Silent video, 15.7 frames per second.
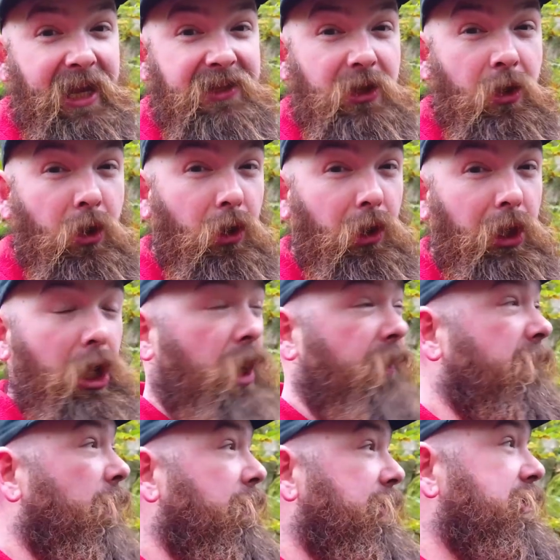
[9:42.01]
that is a whole
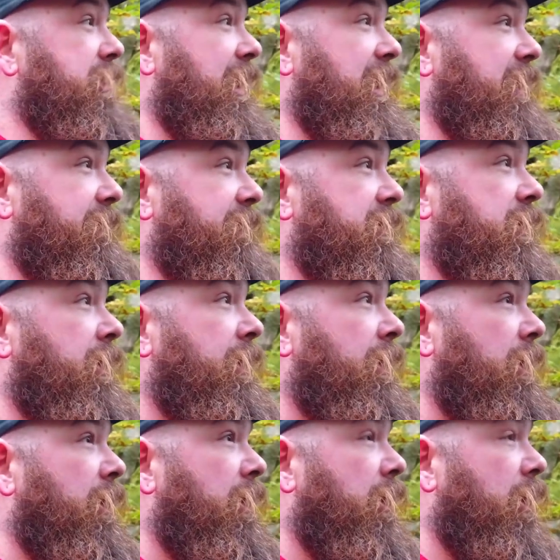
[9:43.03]
lot of orange leaves
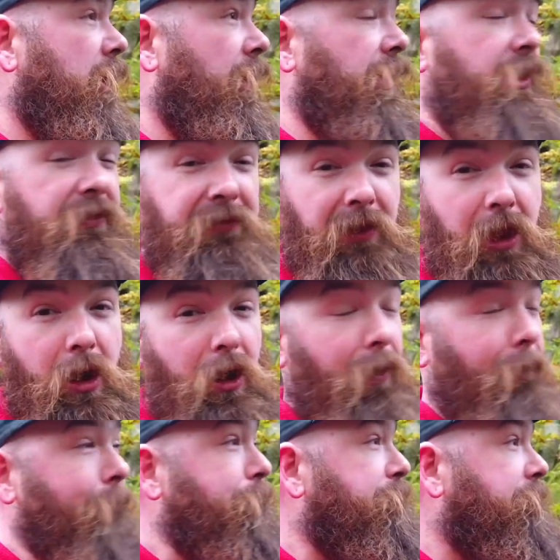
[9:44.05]
on the
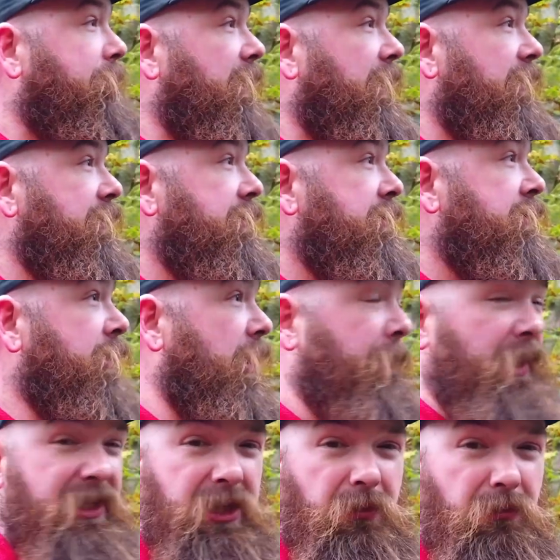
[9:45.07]
floor, so
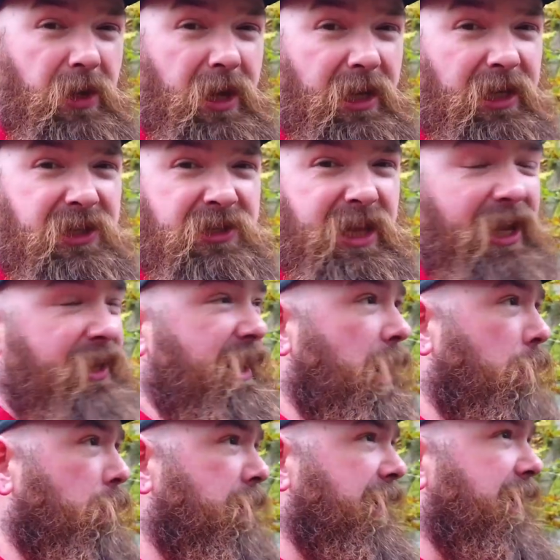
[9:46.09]
it makes it really stand
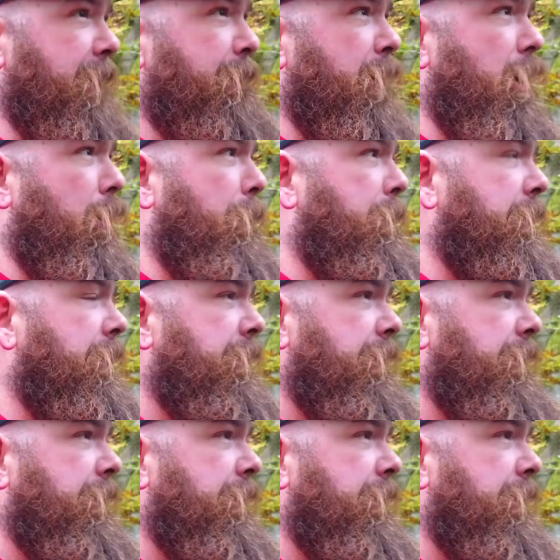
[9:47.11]
out, really pop.